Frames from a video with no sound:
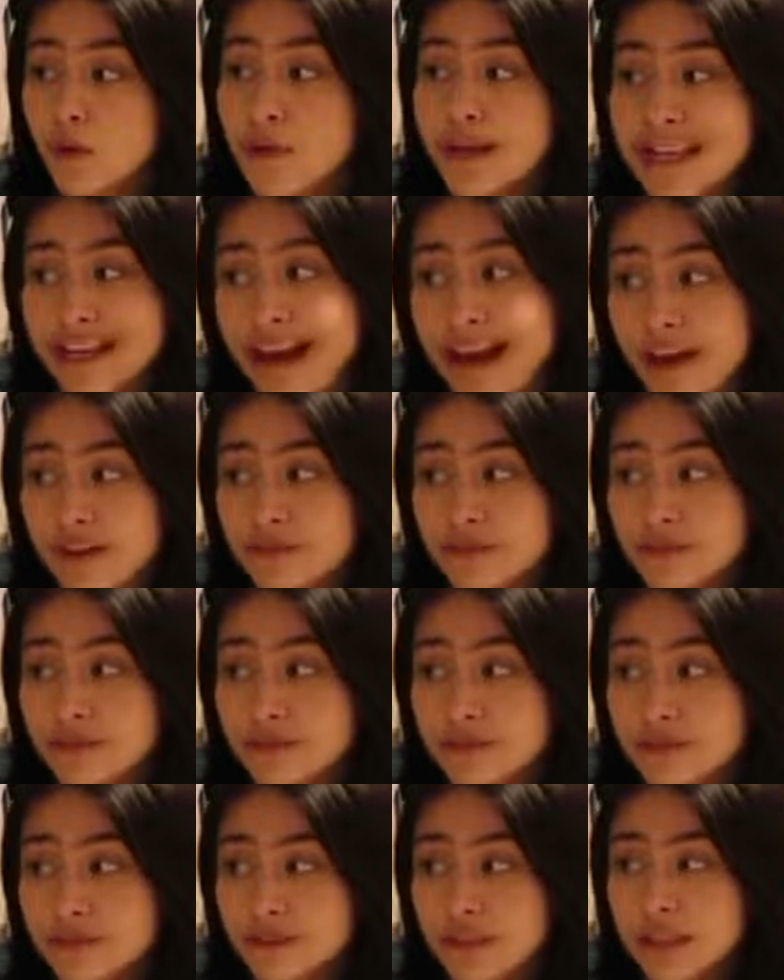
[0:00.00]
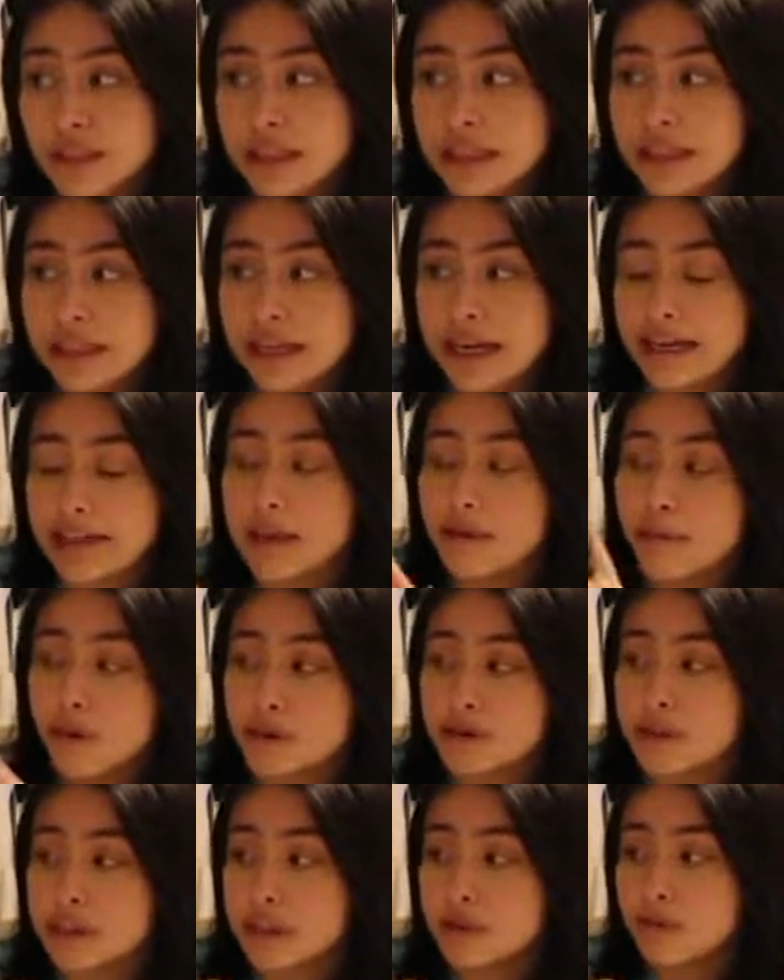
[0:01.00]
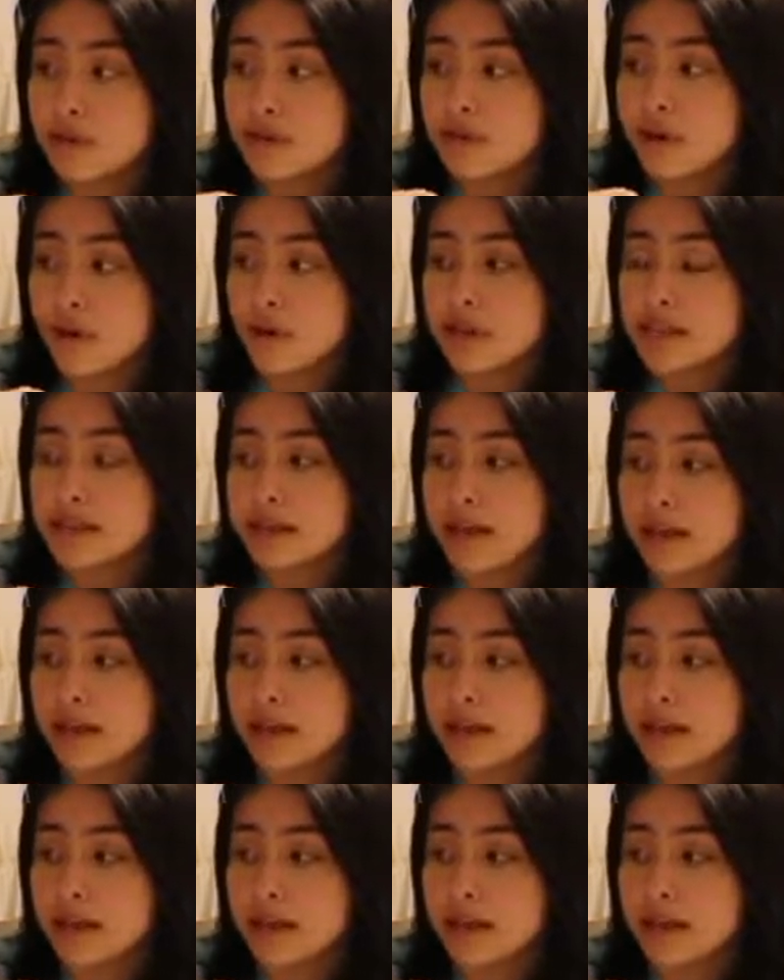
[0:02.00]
week and a half. And then mostly we focused